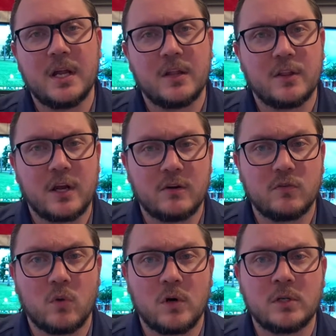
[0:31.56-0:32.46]

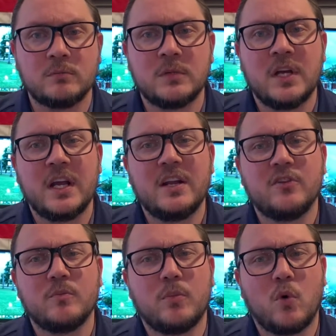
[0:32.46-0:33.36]
Therefore, it is
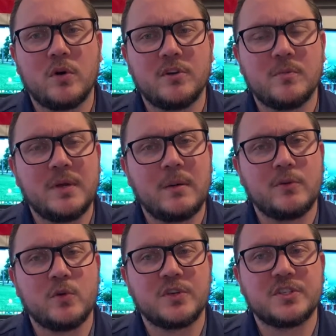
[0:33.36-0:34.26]
important to be able
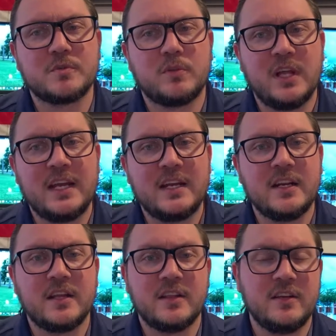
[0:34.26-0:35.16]
to
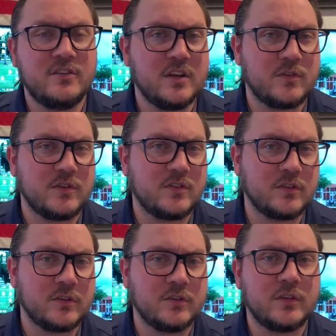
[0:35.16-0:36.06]
explain these
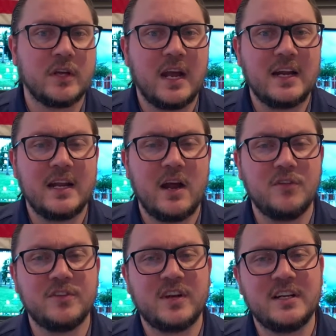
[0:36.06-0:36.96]
differences and how
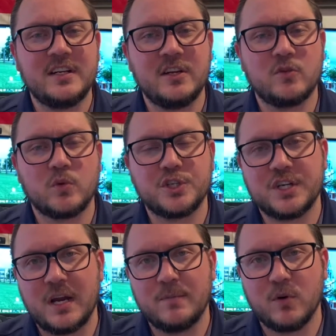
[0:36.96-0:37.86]
these ideas were
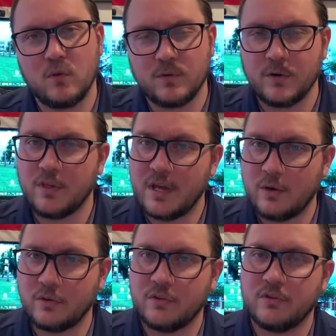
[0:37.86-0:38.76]
shaped over
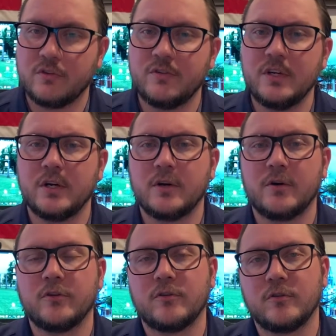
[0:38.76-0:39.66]
thousands of years.